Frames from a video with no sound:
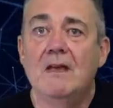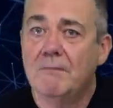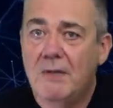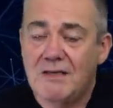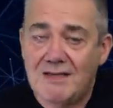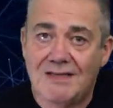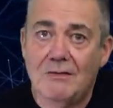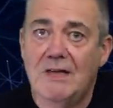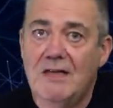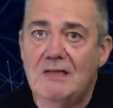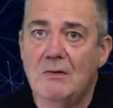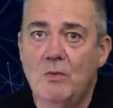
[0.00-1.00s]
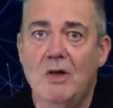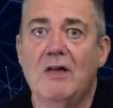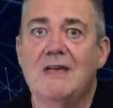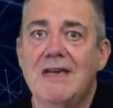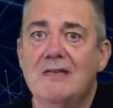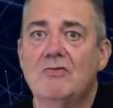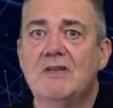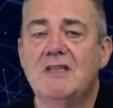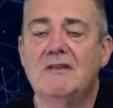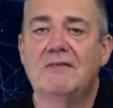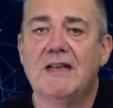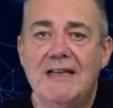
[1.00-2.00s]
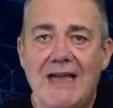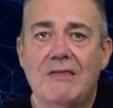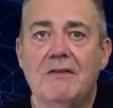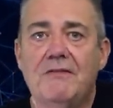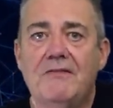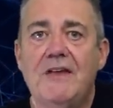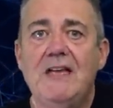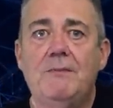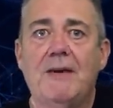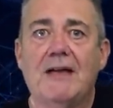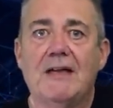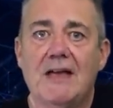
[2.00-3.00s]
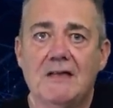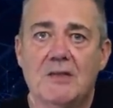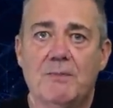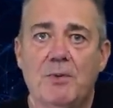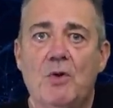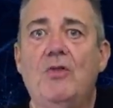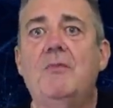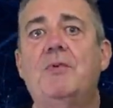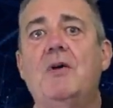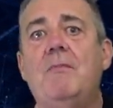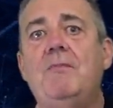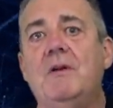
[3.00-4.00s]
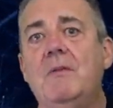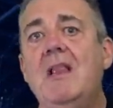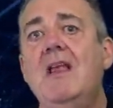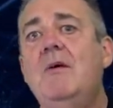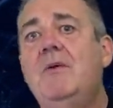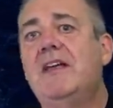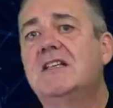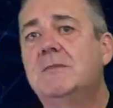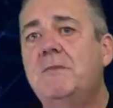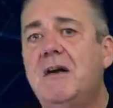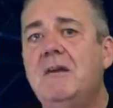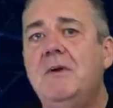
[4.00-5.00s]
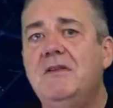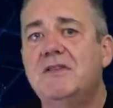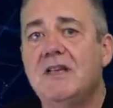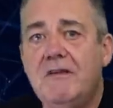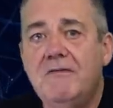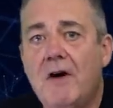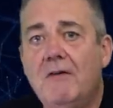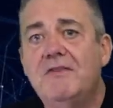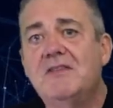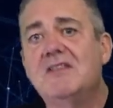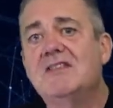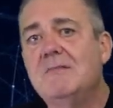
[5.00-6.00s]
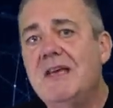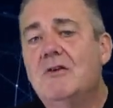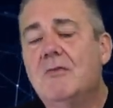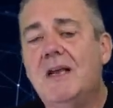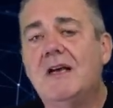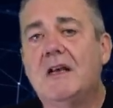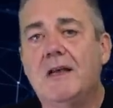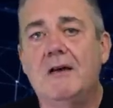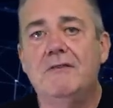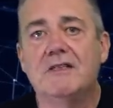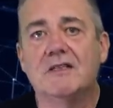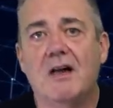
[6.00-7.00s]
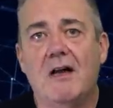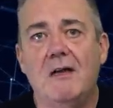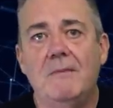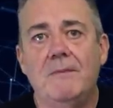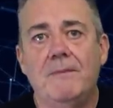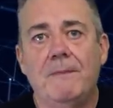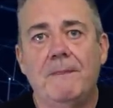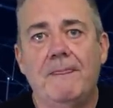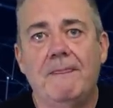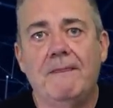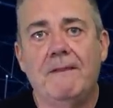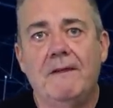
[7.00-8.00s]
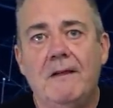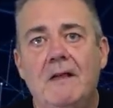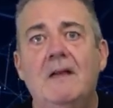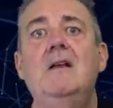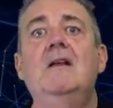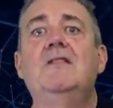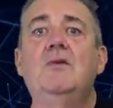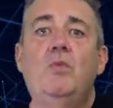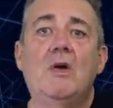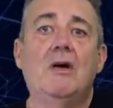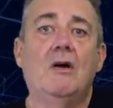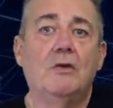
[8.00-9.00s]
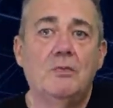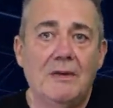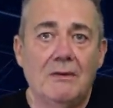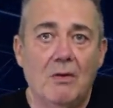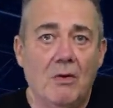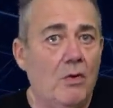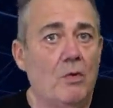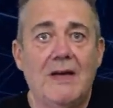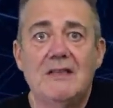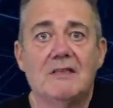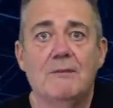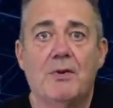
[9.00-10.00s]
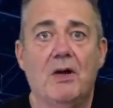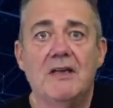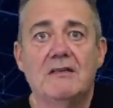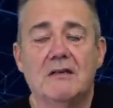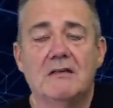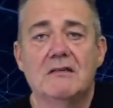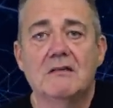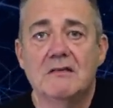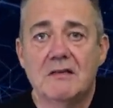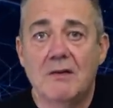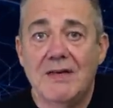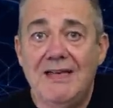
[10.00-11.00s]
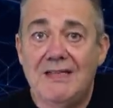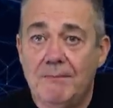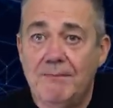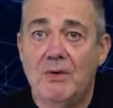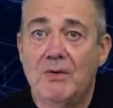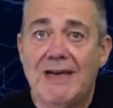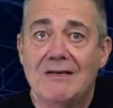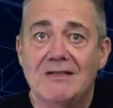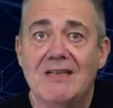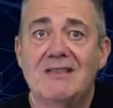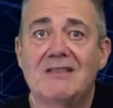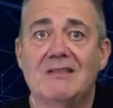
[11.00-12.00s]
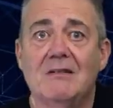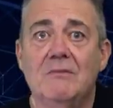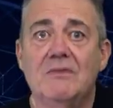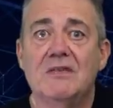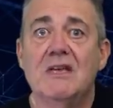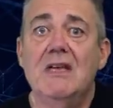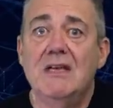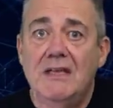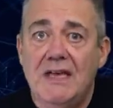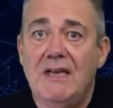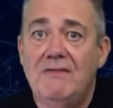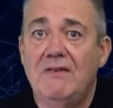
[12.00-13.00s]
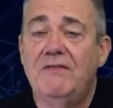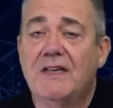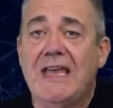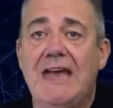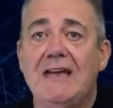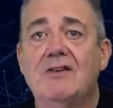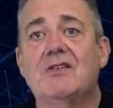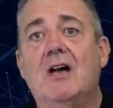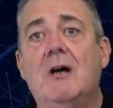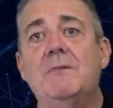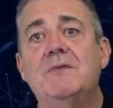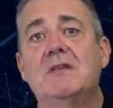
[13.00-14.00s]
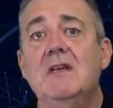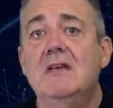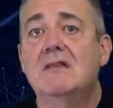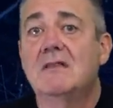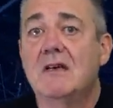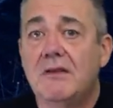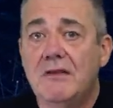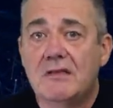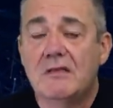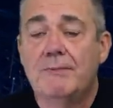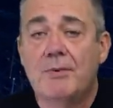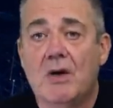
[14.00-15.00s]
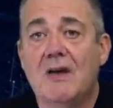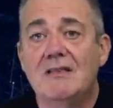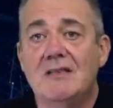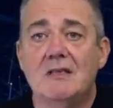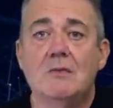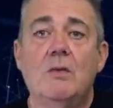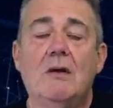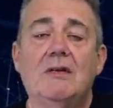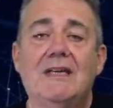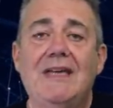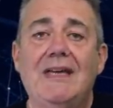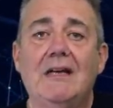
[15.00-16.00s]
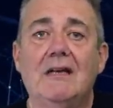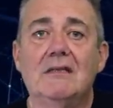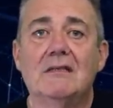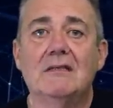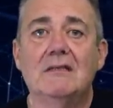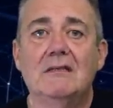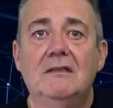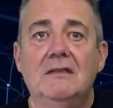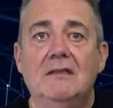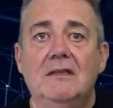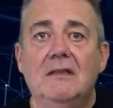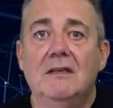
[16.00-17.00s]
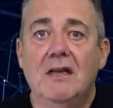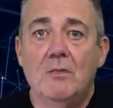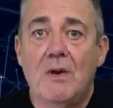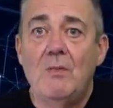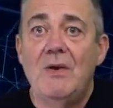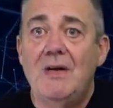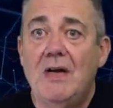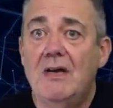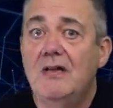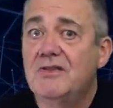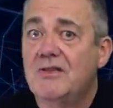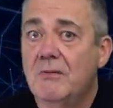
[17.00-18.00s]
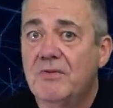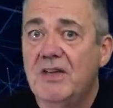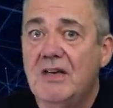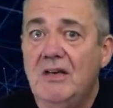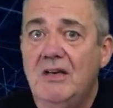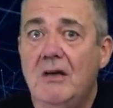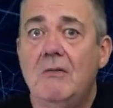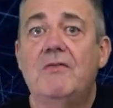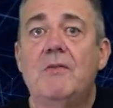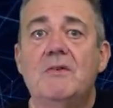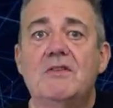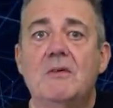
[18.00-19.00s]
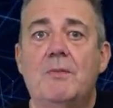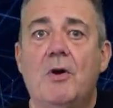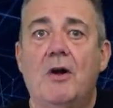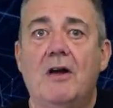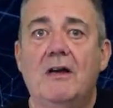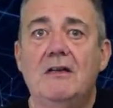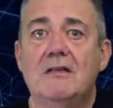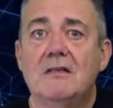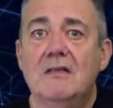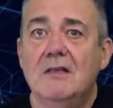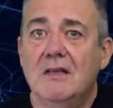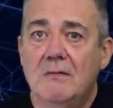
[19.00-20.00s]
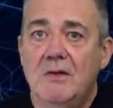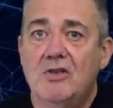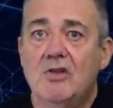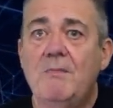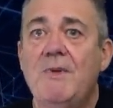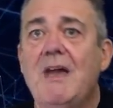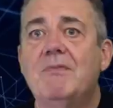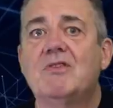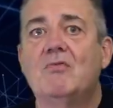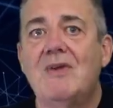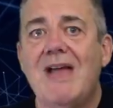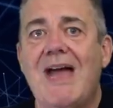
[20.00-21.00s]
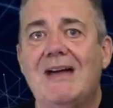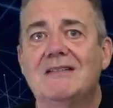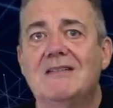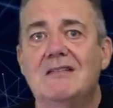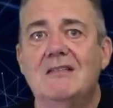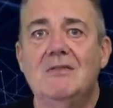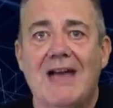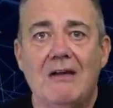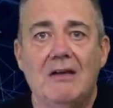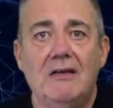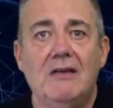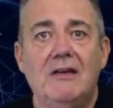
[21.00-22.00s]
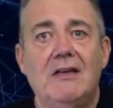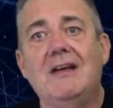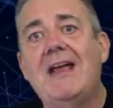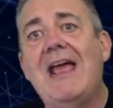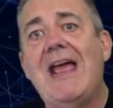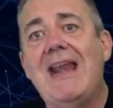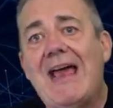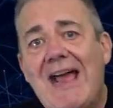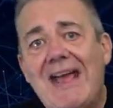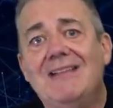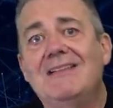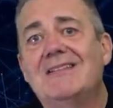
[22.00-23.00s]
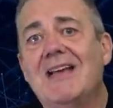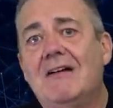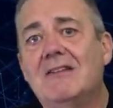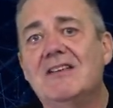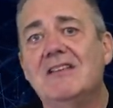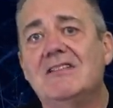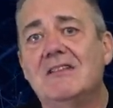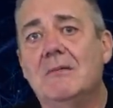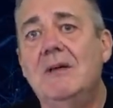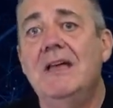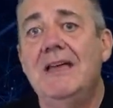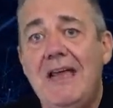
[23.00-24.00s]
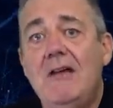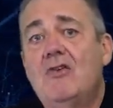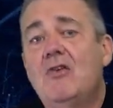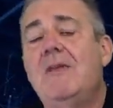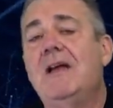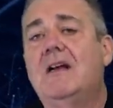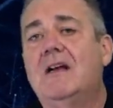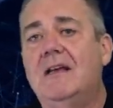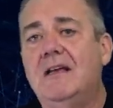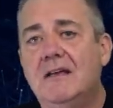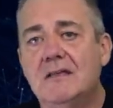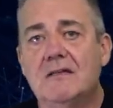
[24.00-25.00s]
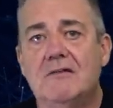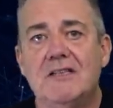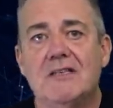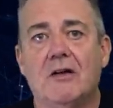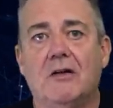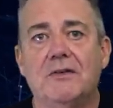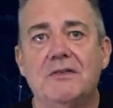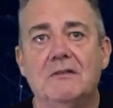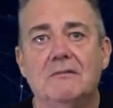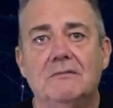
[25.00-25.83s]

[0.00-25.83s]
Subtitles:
But I still need to work iteratively, gather feedback, explore the problem with experiments, and evolve the system incrementally over time. The world will always surprise us, so we need to build our systems, even for cake shops, so that the surprises won't kill us. And when we learn something new from a surprise, we should be able to react to that learning and enhance our system incrementally as a result.